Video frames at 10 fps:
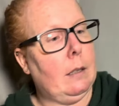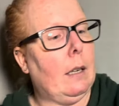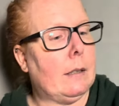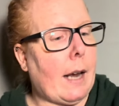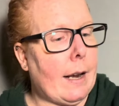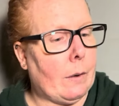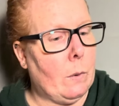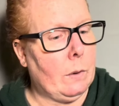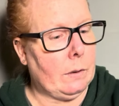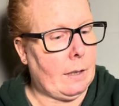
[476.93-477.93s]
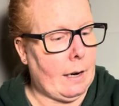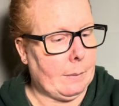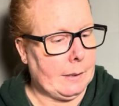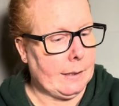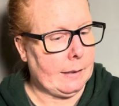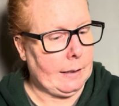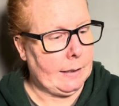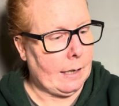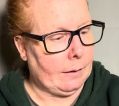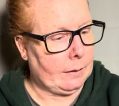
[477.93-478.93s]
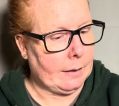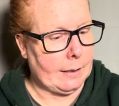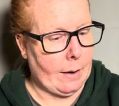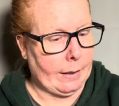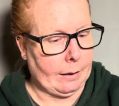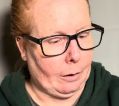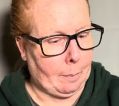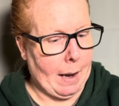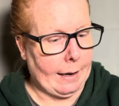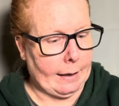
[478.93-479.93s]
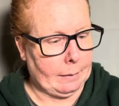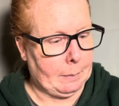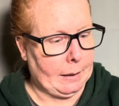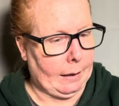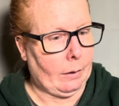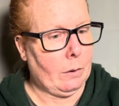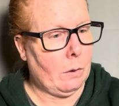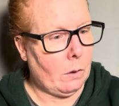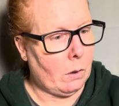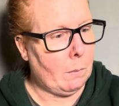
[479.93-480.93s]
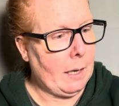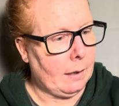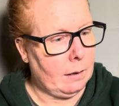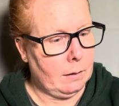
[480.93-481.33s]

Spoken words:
it's kind of cool that I was this detailed, because now I can look back at it and be like, oh man,